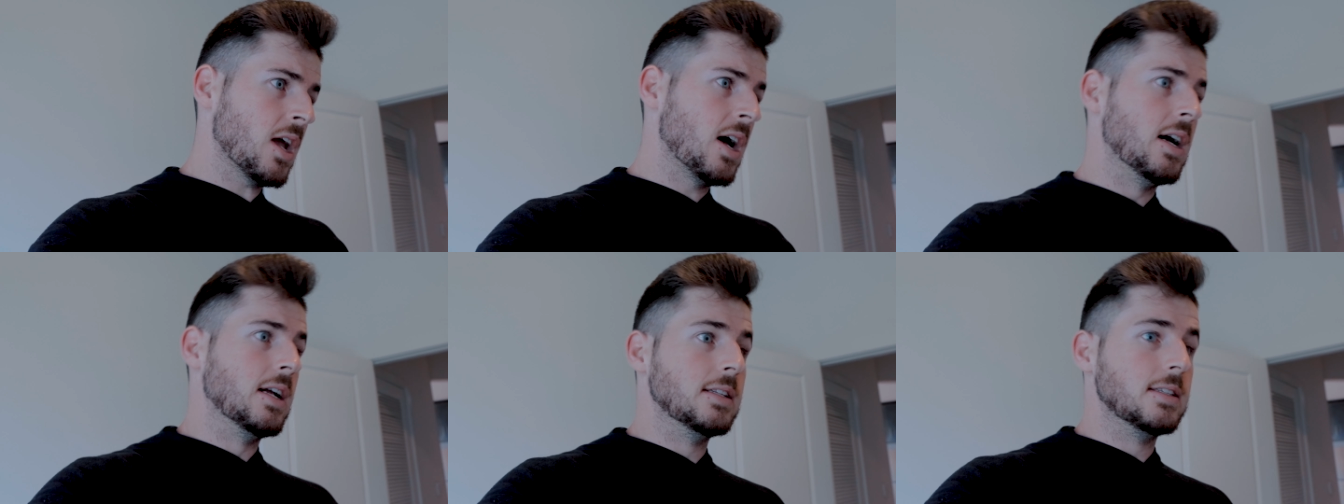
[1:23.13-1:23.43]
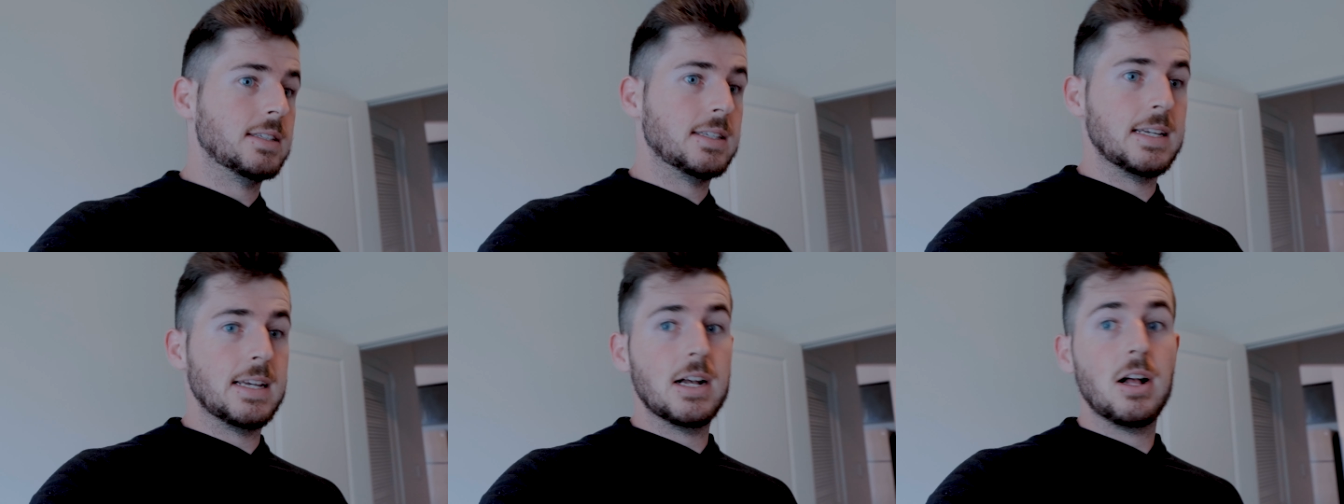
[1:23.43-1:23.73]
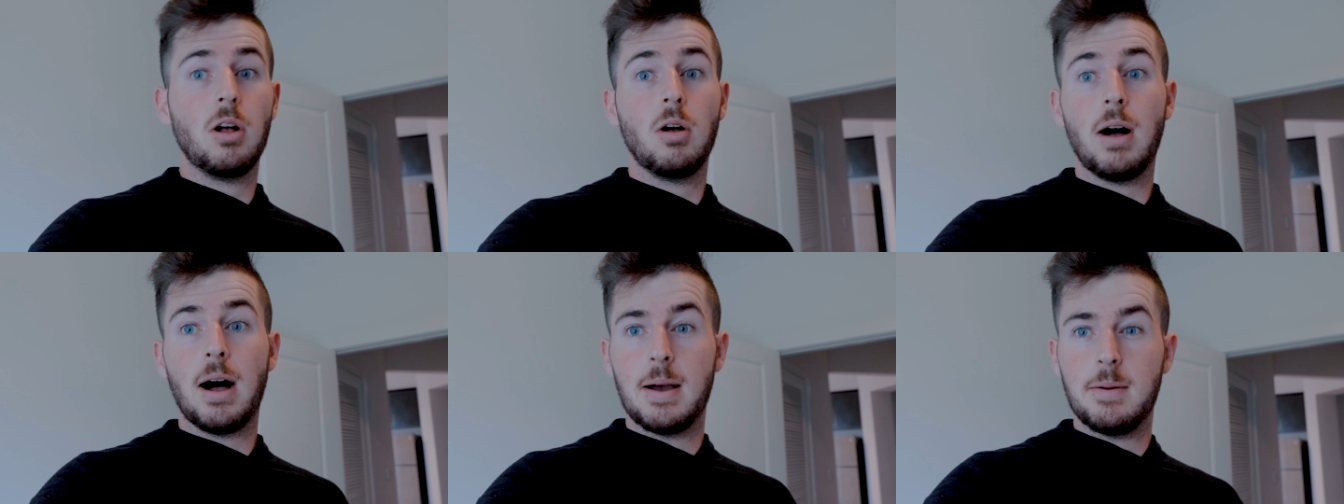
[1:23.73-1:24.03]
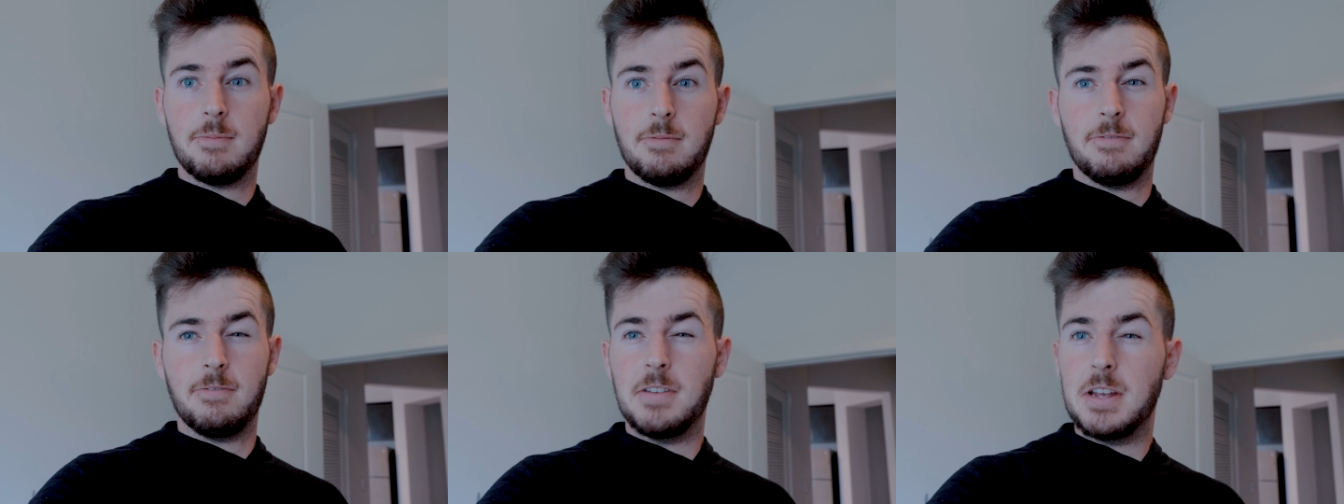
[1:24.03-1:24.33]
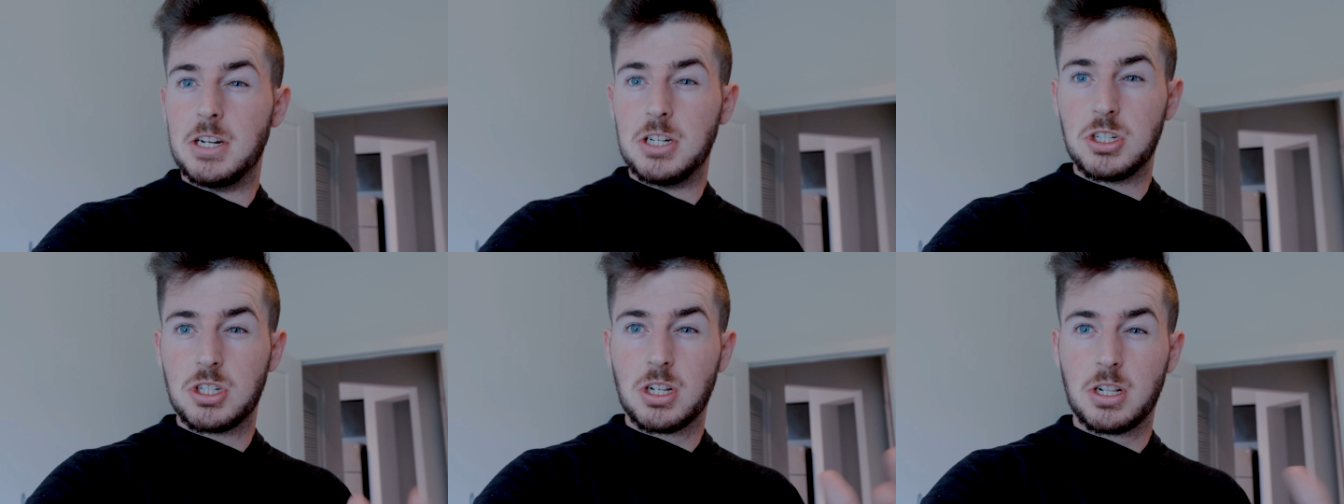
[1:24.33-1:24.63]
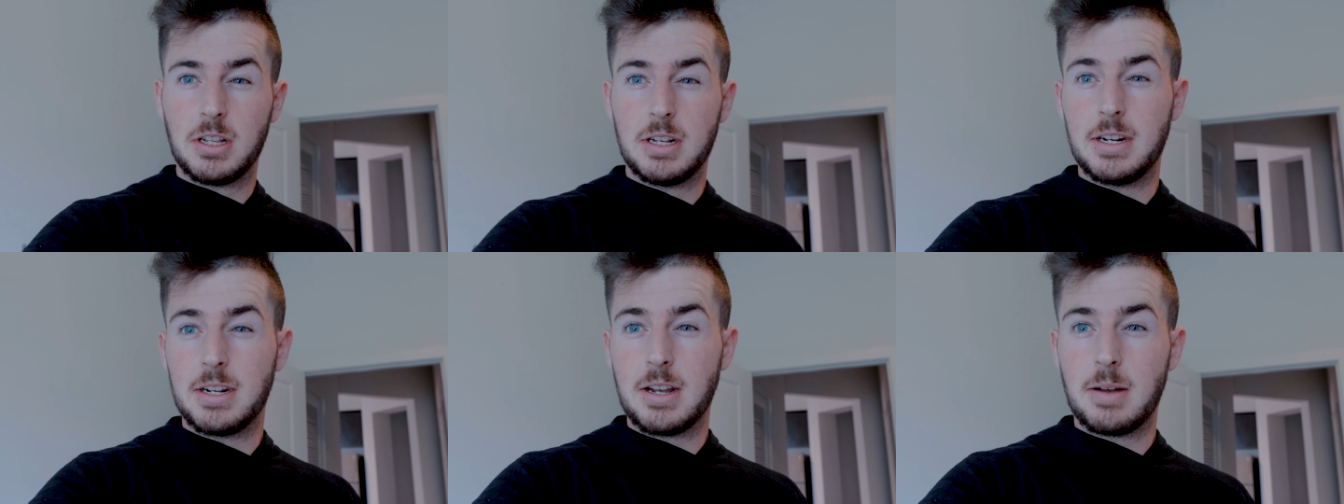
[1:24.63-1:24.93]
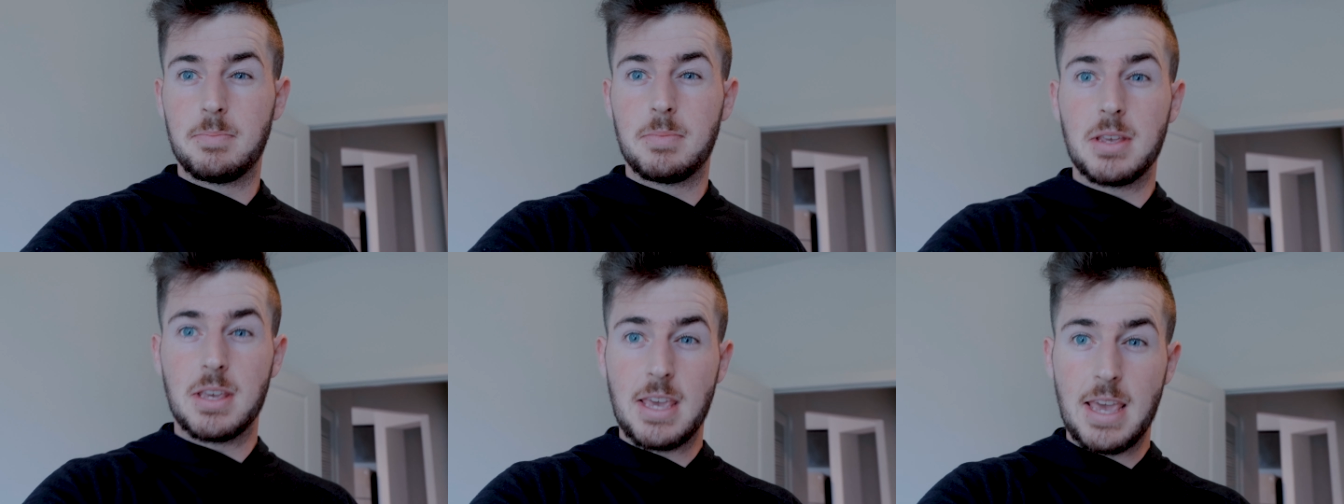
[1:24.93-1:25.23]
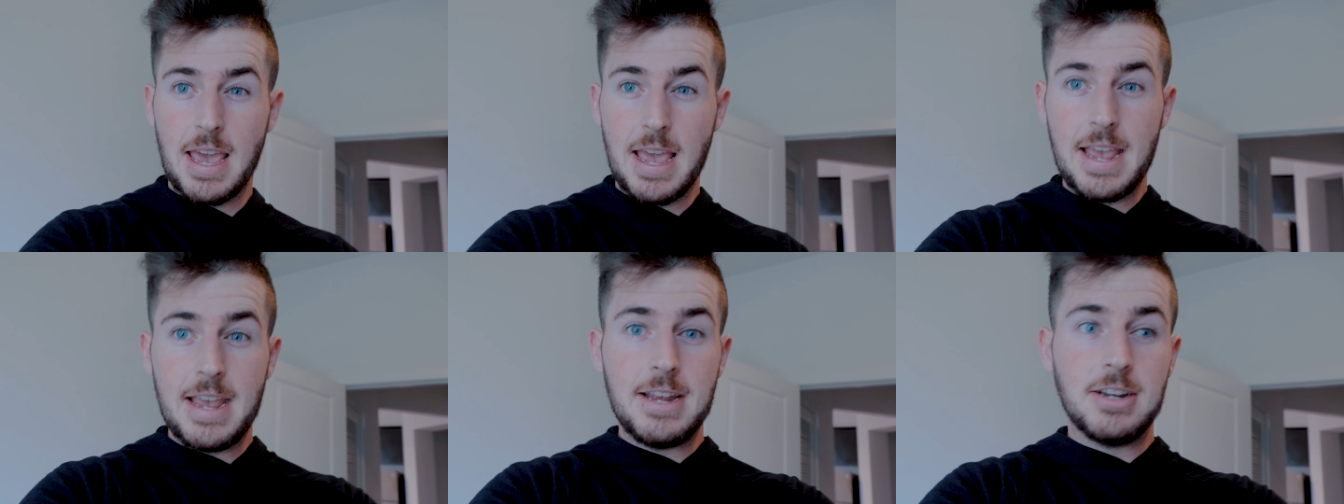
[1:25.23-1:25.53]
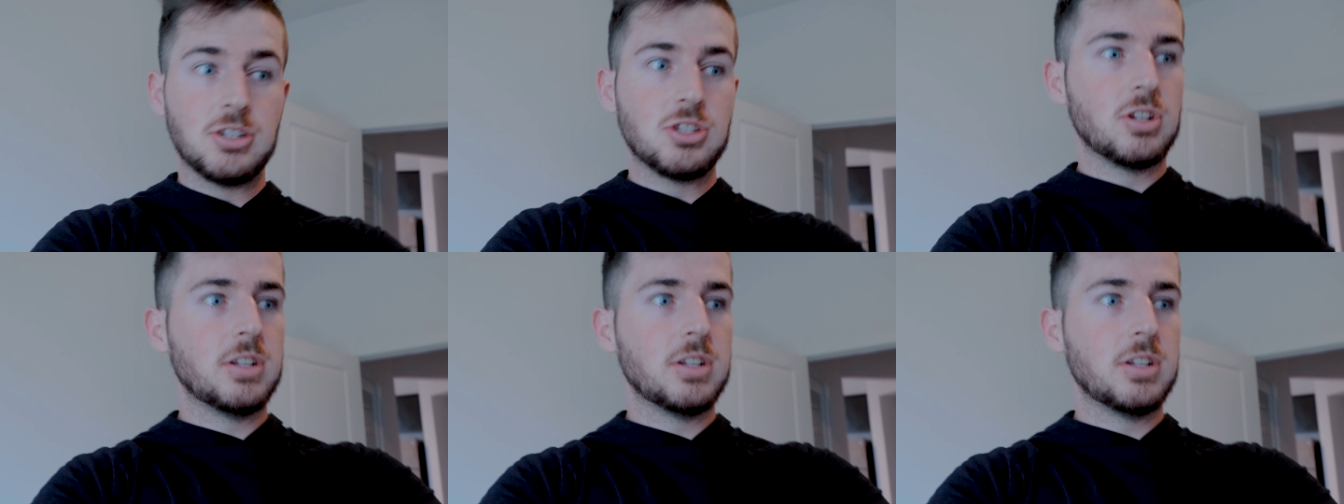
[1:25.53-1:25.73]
until I'm finished cleaning up the cage.